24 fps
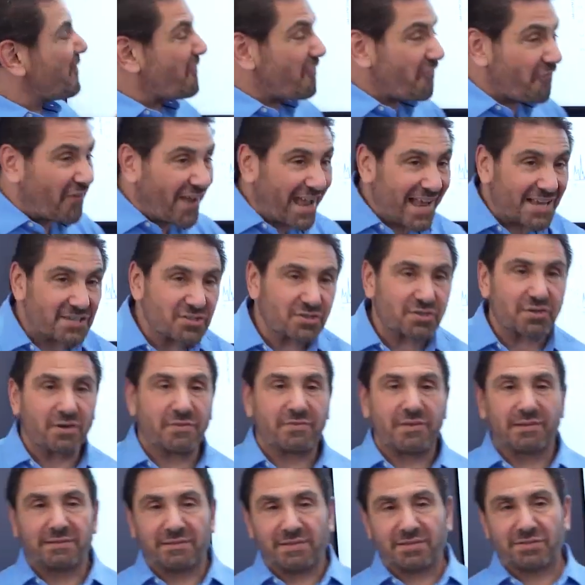faster
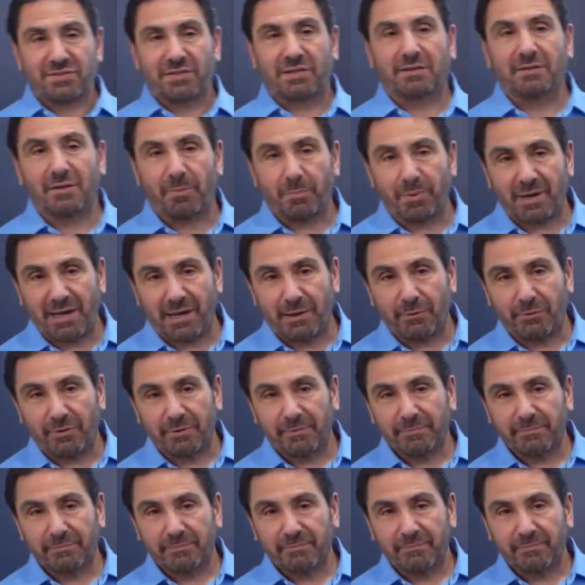than the signal power.